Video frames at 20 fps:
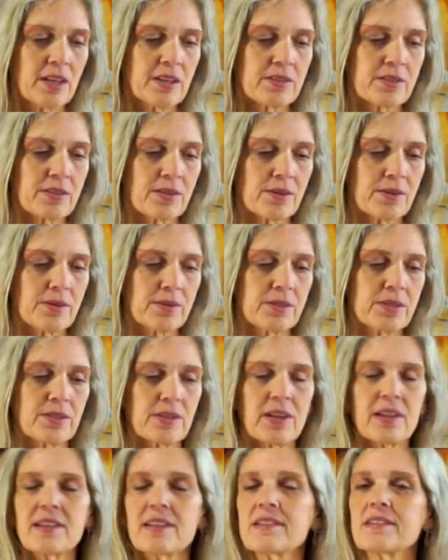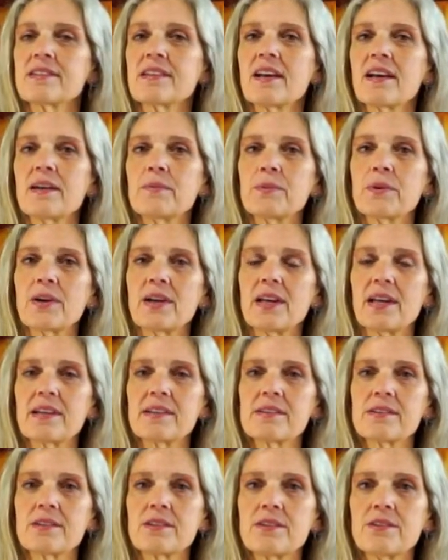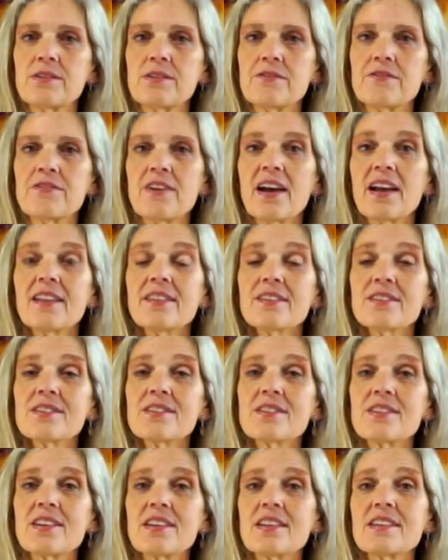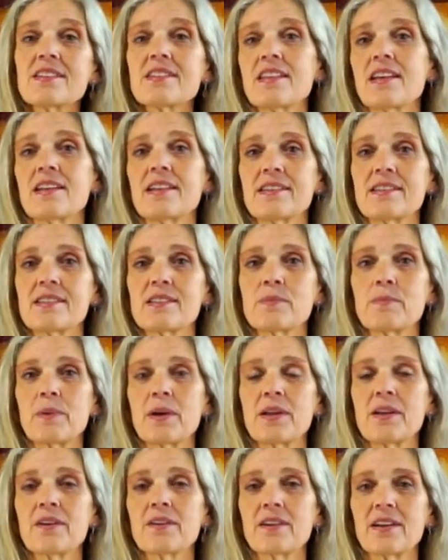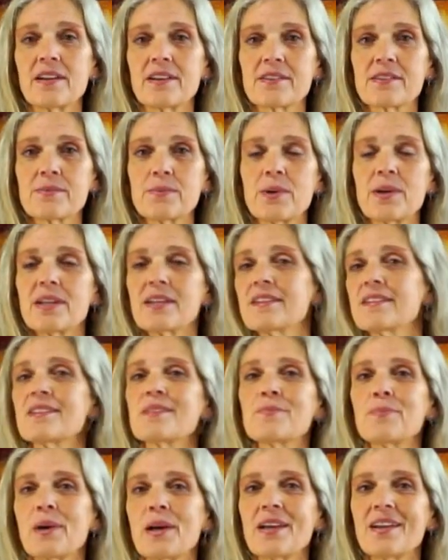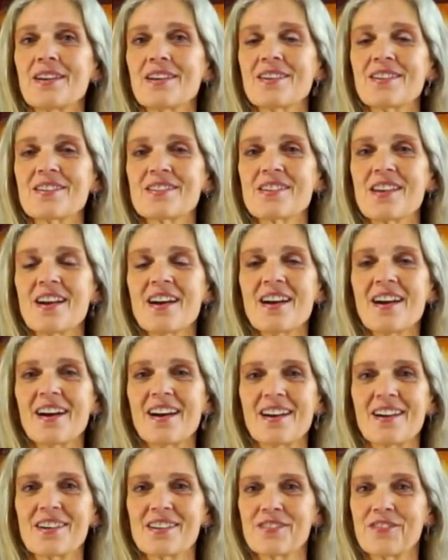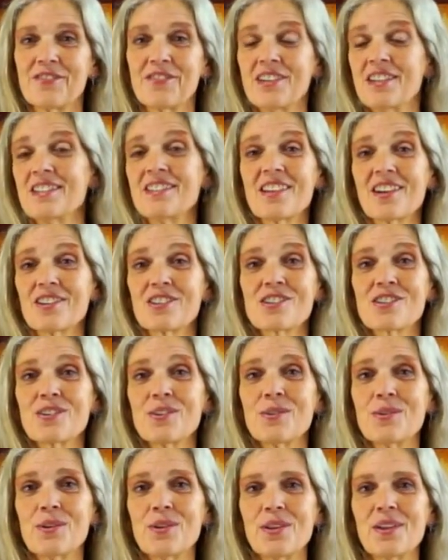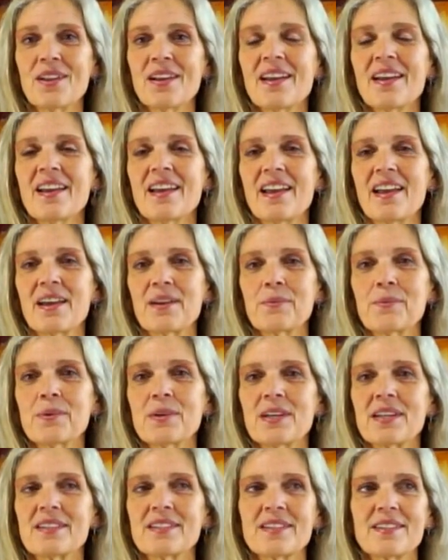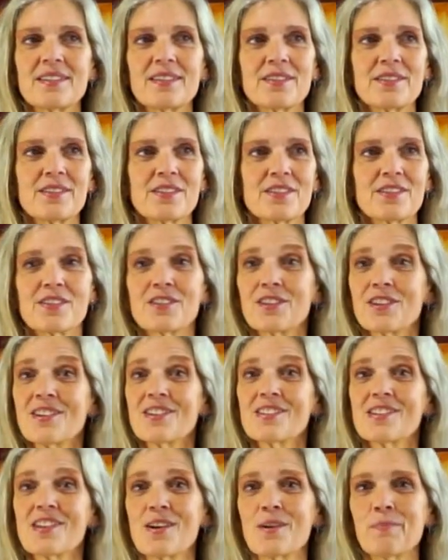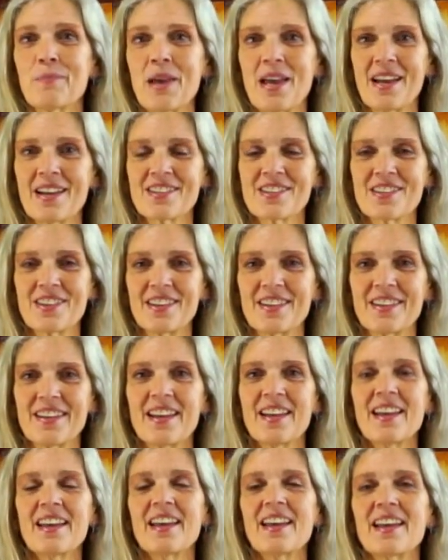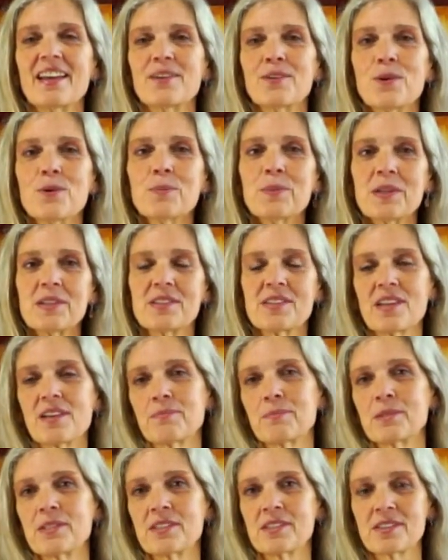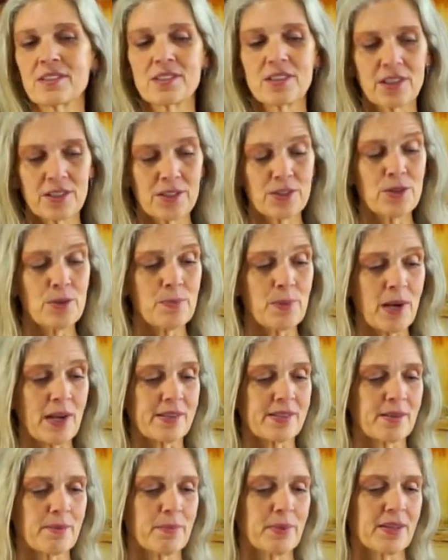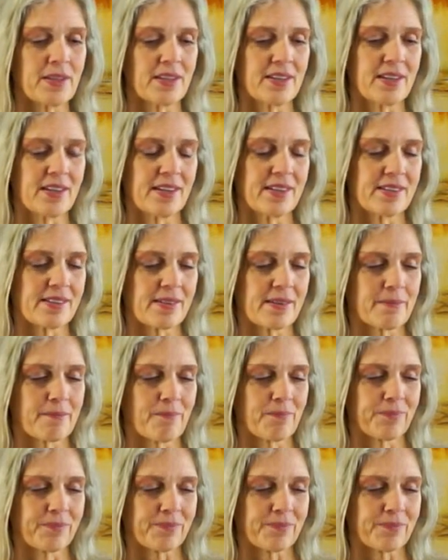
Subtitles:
So during this time, we're asked to find those things that inspire us. What inspires feeds our soul, and what stirs our passion and opens up new possibilities.